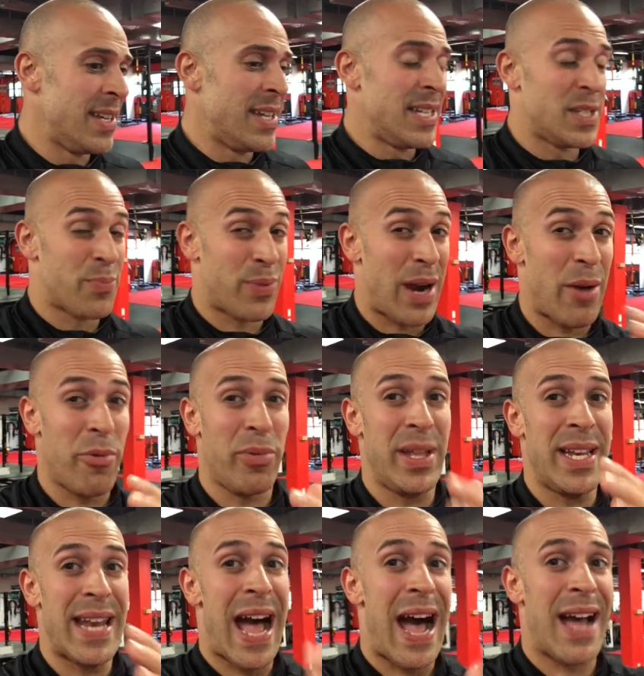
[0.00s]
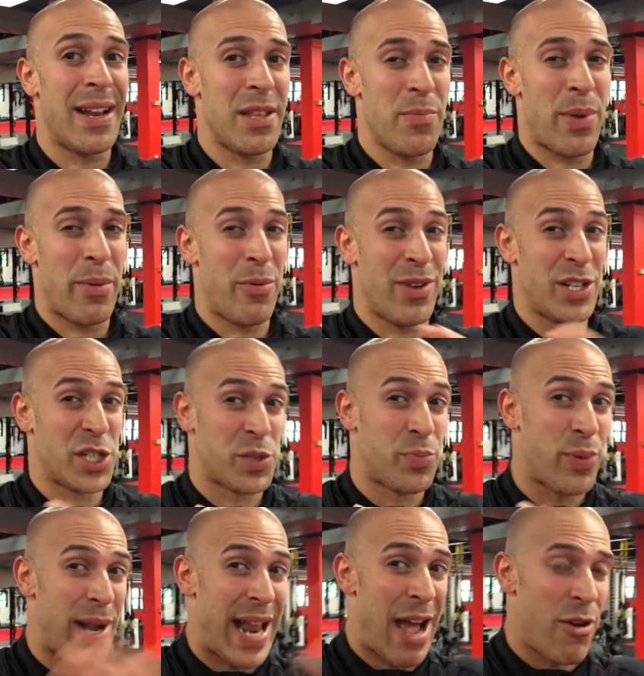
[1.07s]
It's probably not. You probably want to
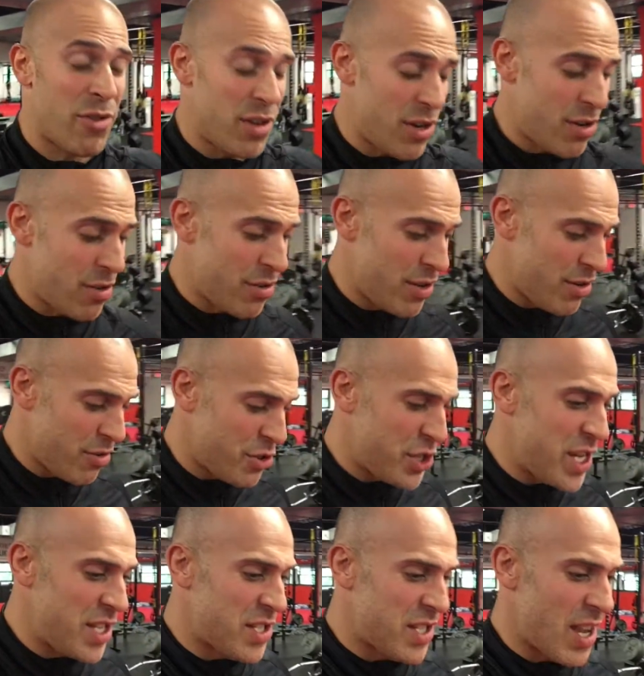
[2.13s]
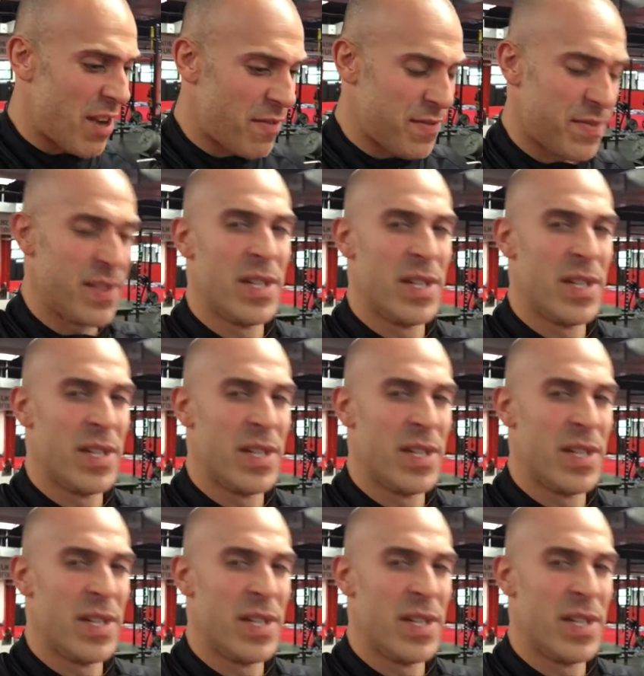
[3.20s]
spread out your cheat stuff.